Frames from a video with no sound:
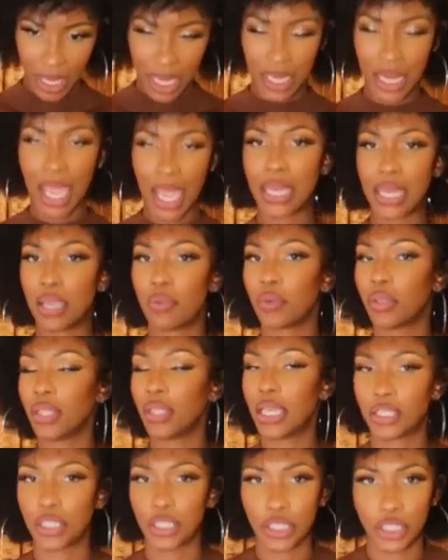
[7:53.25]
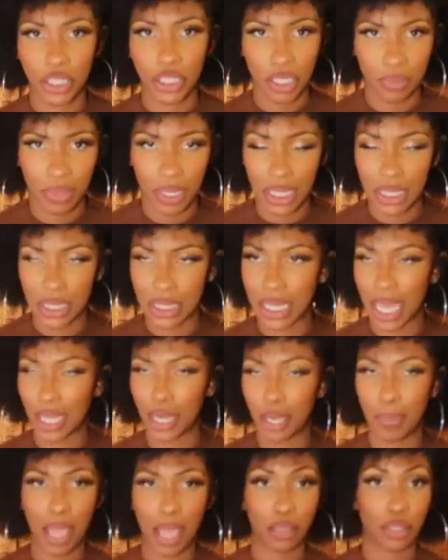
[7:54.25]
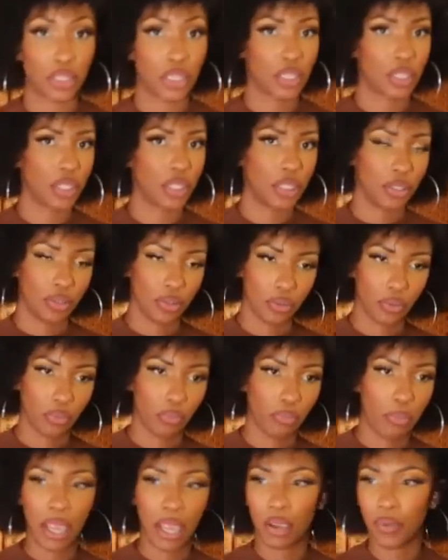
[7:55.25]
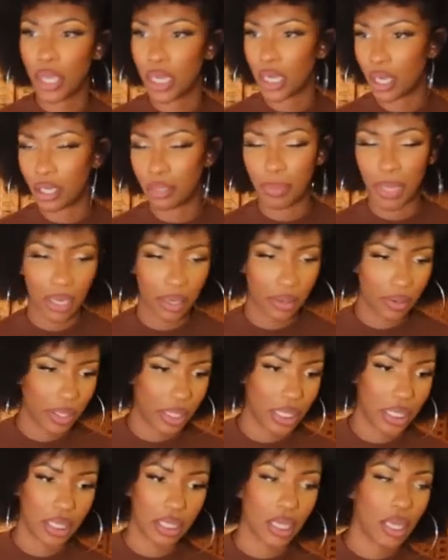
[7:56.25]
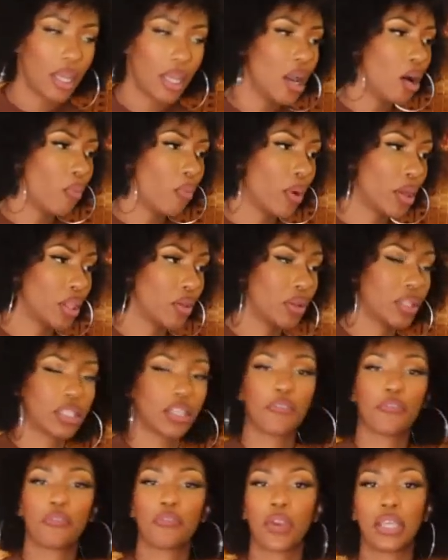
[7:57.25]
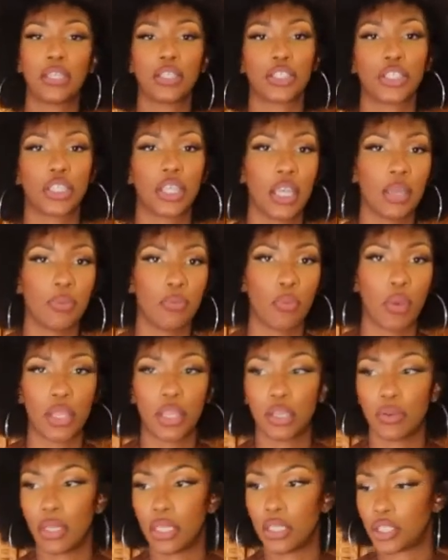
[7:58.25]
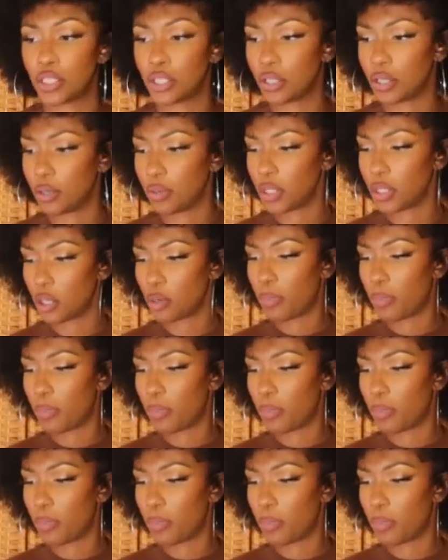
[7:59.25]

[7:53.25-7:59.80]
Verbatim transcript: In any relationship, it's not about just you, married, unmarried, whether it's a friendship, whether it's your your